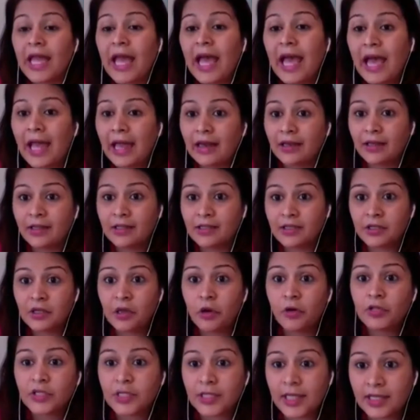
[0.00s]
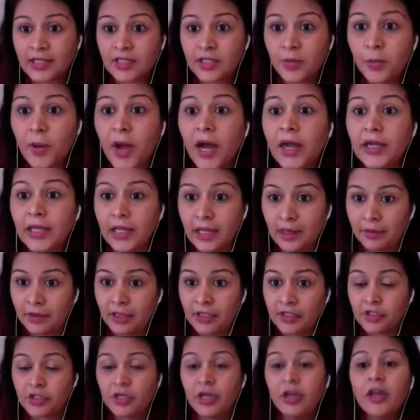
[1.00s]
ad because it goes against the body
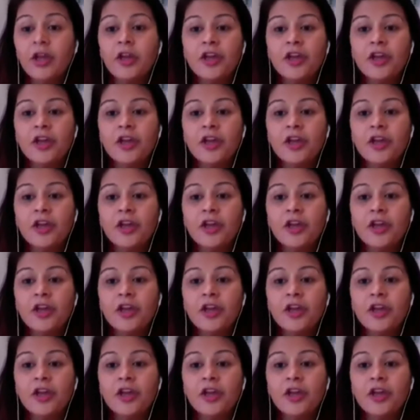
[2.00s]
image.